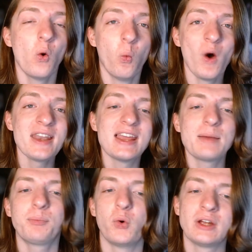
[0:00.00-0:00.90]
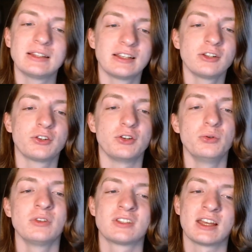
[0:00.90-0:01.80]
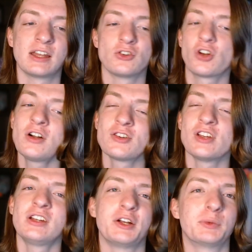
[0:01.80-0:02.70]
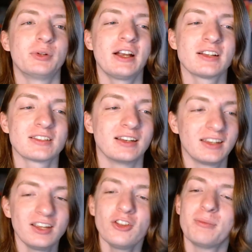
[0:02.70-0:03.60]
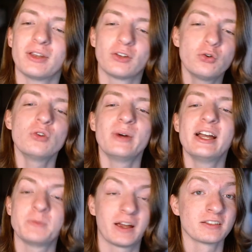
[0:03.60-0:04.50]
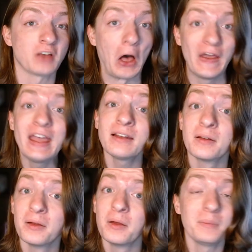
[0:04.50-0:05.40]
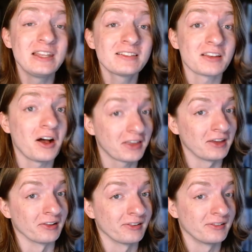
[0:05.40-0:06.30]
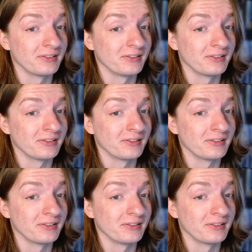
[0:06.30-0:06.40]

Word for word: one hit point little goons that can charge in and your players can kill them in cool ways because a hit means a kill.